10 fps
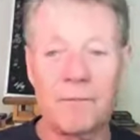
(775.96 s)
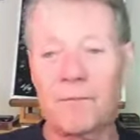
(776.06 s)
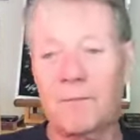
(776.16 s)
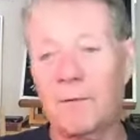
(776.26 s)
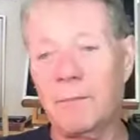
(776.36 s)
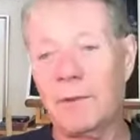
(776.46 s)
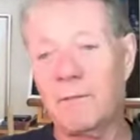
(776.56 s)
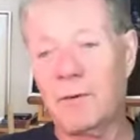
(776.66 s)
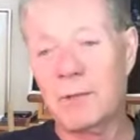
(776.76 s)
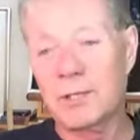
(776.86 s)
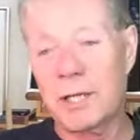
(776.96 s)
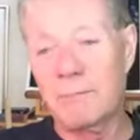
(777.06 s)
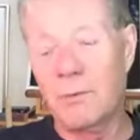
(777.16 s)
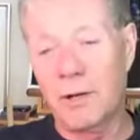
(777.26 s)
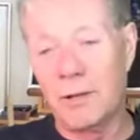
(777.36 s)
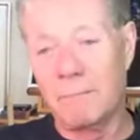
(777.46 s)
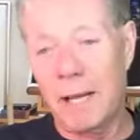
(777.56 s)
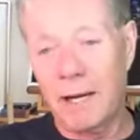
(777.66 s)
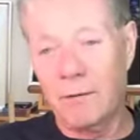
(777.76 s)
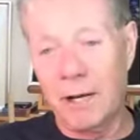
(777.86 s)
From the standpoint of the
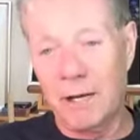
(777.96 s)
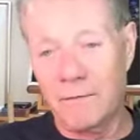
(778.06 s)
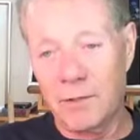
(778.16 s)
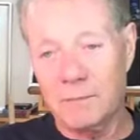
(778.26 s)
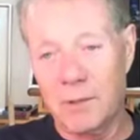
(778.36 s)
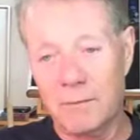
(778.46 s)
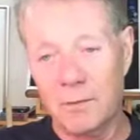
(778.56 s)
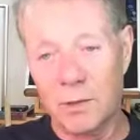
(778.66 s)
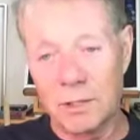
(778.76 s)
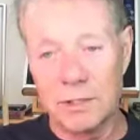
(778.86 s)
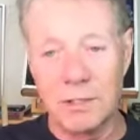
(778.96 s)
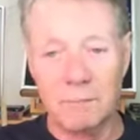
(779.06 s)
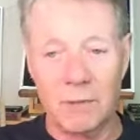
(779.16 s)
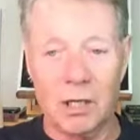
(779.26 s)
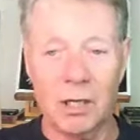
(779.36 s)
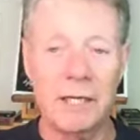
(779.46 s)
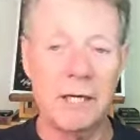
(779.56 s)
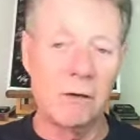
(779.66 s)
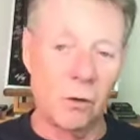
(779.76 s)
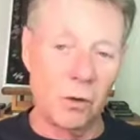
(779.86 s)
background of this paper was
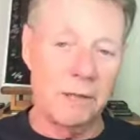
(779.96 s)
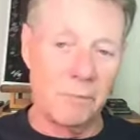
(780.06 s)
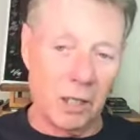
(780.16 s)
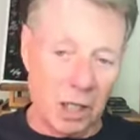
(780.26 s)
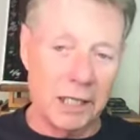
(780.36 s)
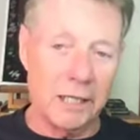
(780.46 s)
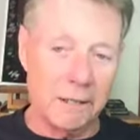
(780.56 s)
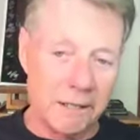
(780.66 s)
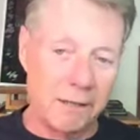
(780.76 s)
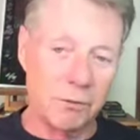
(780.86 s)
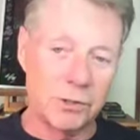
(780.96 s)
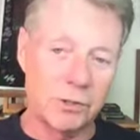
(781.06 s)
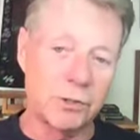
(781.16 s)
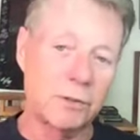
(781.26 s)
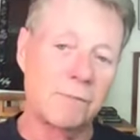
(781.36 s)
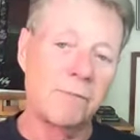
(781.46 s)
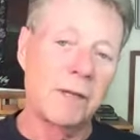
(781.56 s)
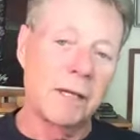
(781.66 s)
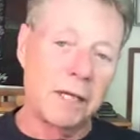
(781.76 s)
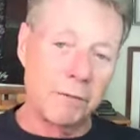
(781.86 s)
MacLean, Lloyd MacLean. He was
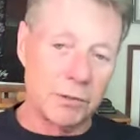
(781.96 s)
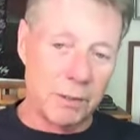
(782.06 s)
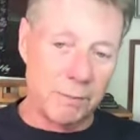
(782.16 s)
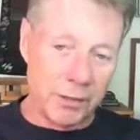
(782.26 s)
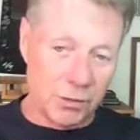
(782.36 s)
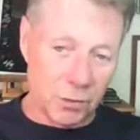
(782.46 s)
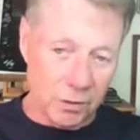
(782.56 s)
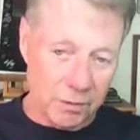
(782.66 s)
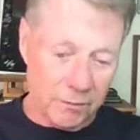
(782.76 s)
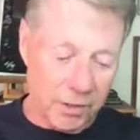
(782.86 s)
the mentor.